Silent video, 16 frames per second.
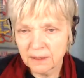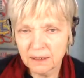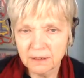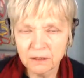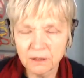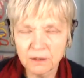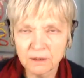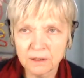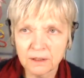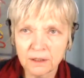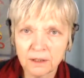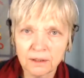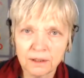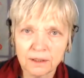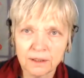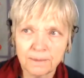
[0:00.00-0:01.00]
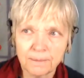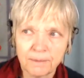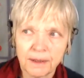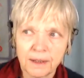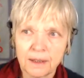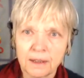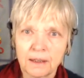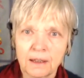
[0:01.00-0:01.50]
circle,
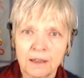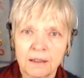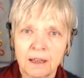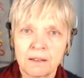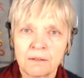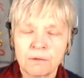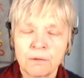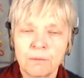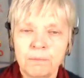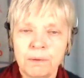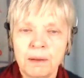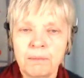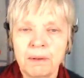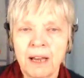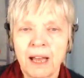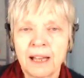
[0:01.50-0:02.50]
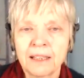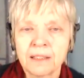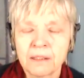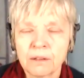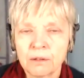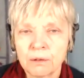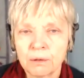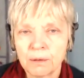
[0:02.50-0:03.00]
do people ask you
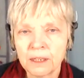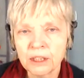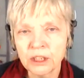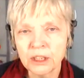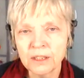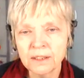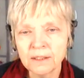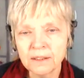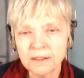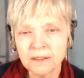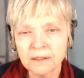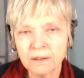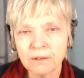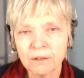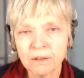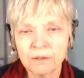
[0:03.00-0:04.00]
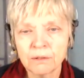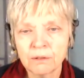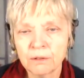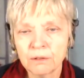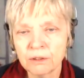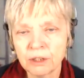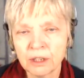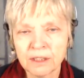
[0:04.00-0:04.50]
questions, or do
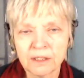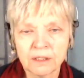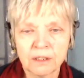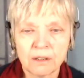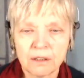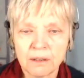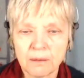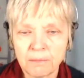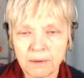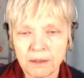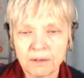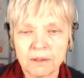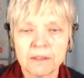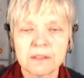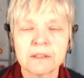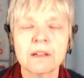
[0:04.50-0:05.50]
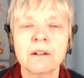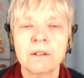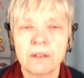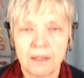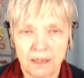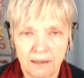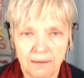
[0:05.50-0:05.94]
you just talk about yourself? Okay.